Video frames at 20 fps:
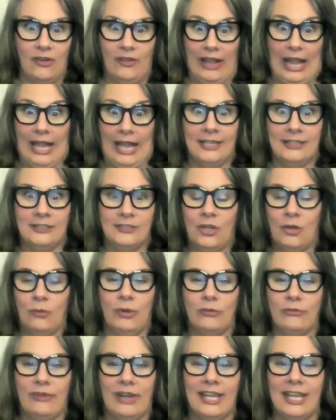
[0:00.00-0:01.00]
like, I didn't know
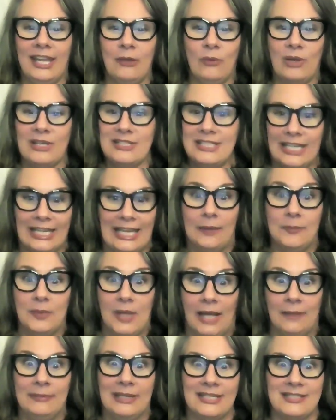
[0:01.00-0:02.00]
what Reiki was, and it kept
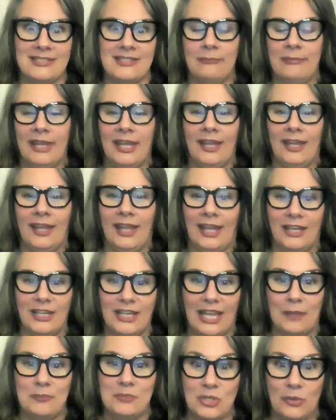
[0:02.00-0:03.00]
coming to me and it
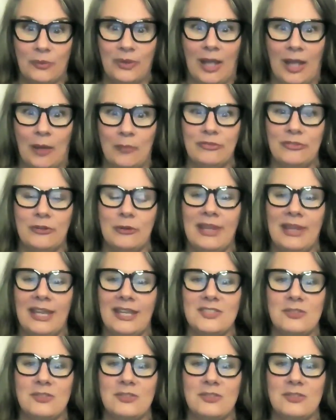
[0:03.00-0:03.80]
kept showing up for me.